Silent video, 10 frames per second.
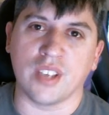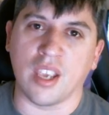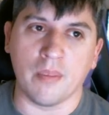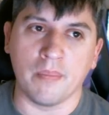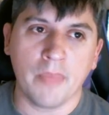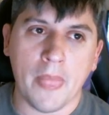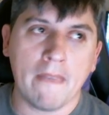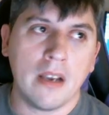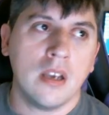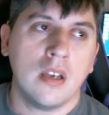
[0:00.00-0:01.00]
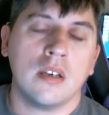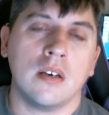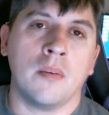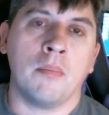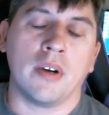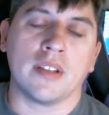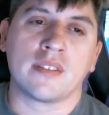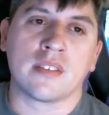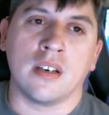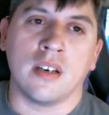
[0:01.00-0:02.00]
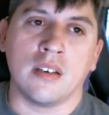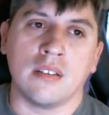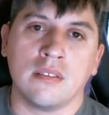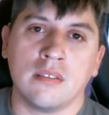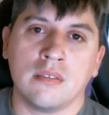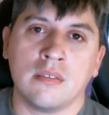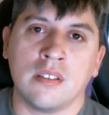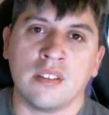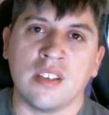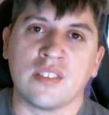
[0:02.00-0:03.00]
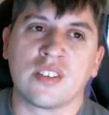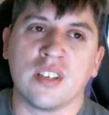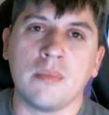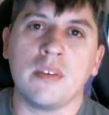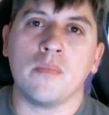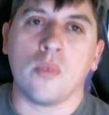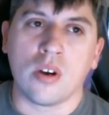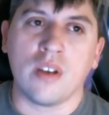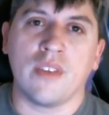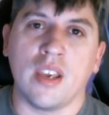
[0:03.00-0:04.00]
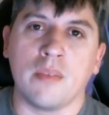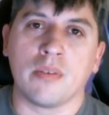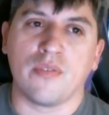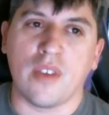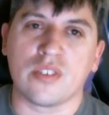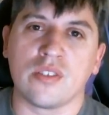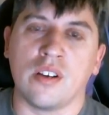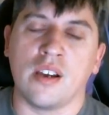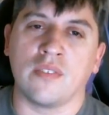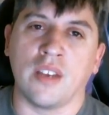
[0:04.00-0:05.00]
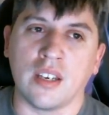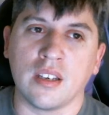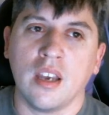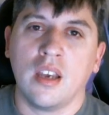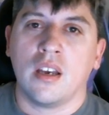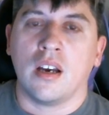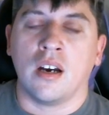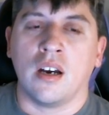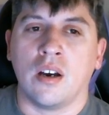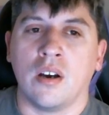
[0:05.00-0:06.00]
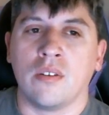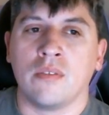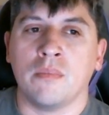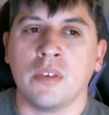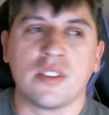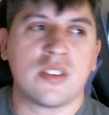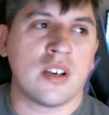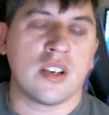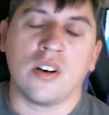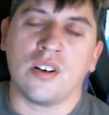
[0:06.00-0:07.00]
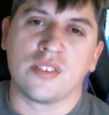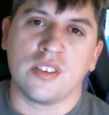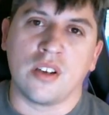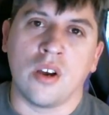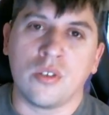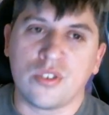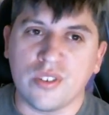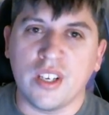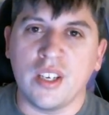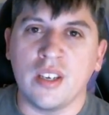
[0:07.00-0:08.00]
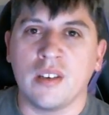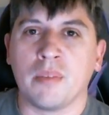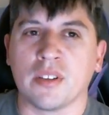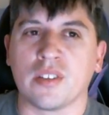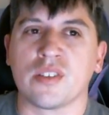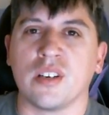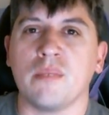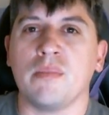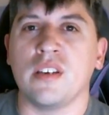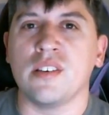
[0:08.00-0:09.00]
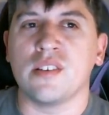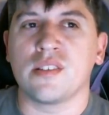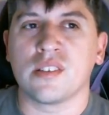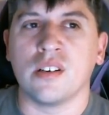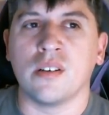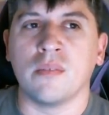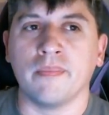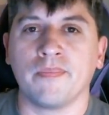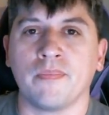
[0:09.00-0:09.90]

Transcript: the game, but it's going to be more of a professional, like military calls it oak tree, but there's going to be some,